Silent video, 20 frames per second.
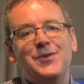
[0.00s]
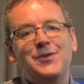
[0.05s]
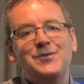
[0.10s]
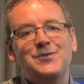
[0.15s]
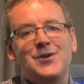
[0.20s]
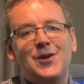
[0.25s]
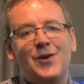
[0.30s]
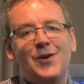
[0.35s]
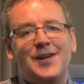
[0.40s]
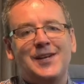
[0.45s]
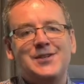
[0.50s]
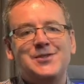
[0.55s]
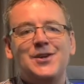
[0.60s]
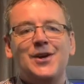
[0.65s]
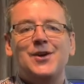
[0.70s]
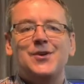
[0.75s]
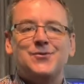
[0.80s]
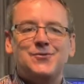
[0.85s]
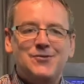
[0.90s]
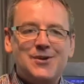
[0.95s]
of knowledge,
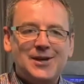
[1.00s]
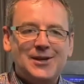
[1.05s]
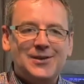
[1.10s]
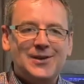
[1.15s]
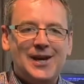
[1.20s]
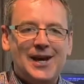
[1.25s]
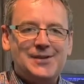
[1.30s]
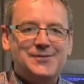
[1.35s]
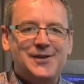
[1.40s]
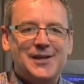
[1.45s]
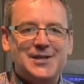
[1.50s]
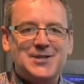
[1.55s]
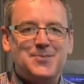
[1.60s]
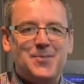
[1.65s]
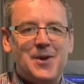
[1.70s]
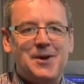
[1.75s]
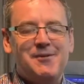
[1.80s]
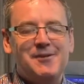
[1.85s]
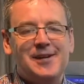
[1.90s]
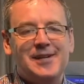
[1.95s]
real life
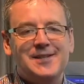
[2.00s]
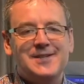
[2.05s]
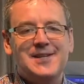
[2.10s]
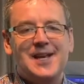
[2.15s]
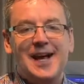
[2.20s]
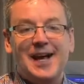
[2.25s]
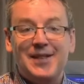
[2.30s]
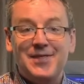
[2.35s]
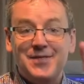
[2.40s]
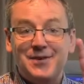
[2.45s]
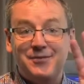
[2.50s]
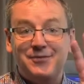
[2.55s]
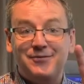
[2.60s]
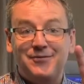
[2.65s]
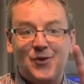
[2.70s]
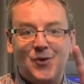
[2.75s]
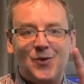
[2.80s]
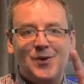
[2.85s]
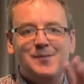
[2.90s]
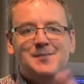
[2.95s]
experience, and the
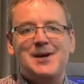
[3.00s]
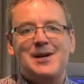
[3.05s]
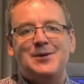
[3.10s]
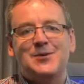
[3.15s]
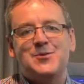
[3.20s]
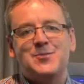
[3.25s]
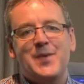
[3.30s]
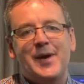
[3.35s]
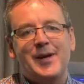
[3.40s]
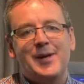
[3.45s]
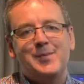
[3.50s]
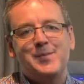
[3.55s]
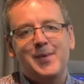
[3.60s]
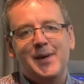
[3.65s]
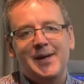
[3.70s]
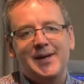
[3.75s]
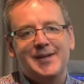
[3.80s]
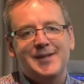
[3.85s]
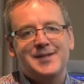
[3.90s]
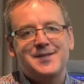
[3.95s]
4 Miles Better
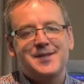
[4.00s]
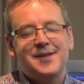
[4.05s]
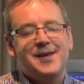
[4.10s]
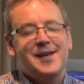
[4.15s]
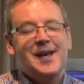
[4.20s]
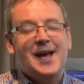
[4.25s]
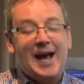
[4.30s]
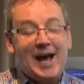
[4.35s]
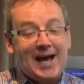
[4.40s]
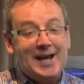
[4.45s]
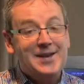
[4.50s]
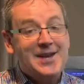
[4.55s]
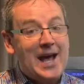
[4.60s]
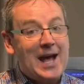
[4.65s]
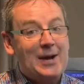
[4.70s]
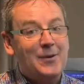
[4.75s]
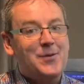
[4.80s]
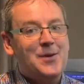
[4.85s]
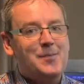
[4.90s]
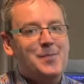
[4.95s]
pillars, and
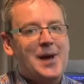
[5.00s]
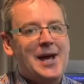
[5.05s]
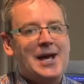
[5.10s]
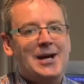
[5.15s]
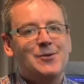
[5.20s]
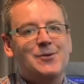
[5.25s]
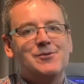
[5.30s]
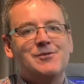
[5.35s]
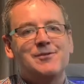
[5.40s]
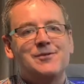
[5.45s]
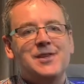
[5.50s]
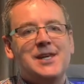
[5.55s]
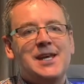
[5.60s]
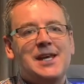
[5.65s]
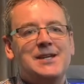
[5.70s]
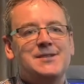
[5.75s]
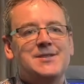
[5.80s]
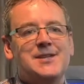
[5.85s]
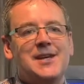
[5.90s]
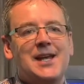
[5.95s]
now the power of the
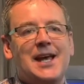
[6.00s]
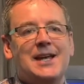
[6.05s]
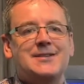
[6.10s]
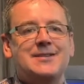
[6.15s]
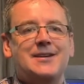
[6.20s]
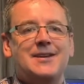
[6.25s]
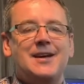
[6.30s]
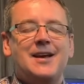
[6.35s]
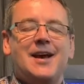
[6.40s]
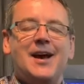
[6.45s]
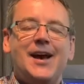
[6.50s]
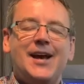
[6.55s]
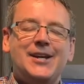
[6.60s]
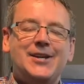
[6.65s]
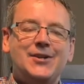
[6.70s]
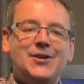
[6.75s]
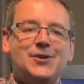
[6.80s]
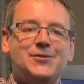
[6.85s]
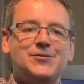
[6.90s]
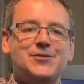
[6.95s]
internet, I
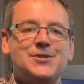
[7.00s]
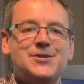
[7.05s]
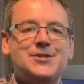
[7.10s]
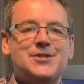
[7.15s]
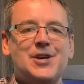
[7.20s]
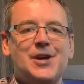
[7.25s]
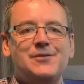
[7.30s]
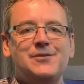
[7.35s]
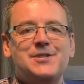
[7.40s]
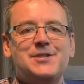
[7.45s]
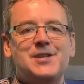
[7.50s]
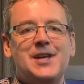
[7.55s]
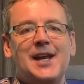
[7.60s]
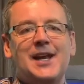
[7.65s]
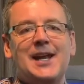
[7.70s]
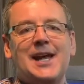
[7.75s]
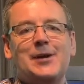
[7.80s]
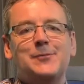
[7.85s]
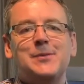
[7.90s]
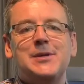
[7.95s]
could offer a service that
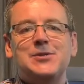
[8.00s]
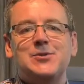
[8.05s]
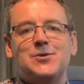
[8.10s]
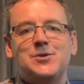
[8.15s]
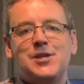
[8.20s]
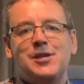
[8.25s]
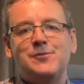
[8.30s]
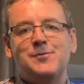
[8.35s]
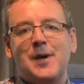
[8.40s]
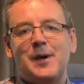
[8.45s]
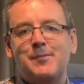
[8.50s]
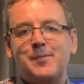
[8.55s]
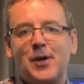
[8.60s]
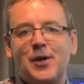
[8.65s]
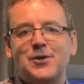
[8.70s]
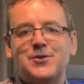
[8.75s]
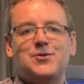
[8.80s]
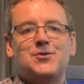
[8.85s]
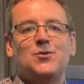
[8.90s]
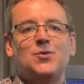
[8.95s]
allowed me to achieve my
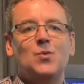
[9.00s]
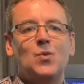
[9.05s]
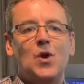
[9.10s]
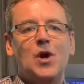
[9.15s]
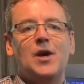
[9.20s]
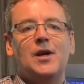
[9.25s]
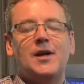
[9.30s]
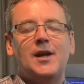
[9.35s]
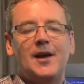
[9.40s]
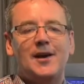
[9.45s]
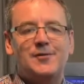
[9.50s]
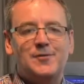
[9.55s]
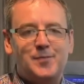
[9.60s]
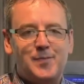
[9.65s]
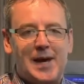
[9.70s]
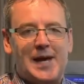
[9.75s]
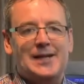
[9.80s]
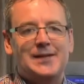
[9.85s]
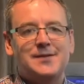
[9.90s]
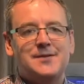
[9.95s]
personal work-life
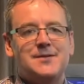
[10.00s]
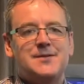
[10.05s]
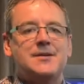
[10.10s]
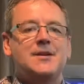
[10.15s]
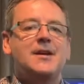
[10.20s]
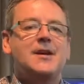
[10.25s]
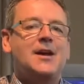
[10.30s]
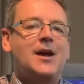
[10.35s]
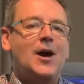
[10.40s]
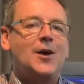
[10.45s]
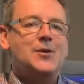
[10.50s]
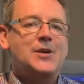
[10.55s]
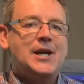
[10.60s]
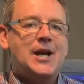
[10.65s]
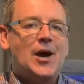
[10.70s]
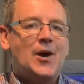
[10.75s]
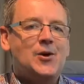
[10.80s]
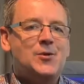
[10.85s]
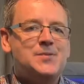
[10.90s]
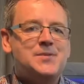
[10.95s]
balance, owning
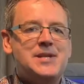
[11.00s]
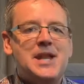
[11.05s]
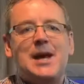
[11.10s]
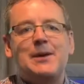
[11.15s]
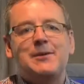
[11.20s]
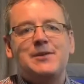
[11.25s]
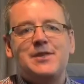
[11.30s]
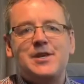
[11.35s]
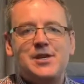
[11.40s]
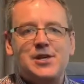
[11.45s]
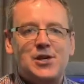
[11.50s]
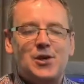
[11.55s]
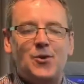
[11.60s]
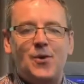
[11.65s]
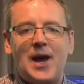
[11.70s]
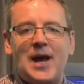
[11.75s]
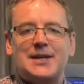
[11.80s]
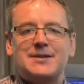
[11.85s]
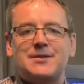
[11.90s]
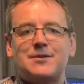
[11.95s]
homes now in the
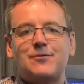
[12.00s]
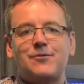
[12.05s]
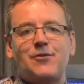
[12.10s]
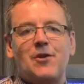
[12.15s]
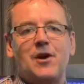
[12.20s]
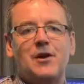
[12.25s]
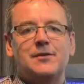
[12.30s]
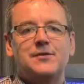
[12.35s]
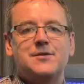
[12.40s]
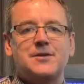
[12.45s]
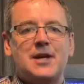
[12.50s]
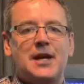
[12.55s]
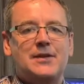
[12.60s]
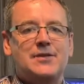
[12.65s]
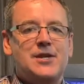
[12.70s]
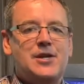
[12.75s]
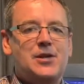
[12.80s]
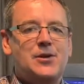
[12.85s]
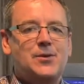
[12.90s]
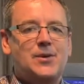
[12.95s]
US, France and
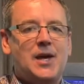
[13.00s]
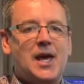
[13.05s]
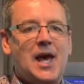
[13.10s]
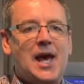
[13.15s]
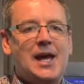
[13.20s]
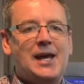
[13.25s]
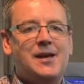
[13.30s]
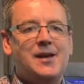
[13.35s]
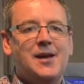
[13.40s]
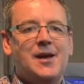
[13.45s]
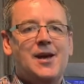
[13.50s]
the UK,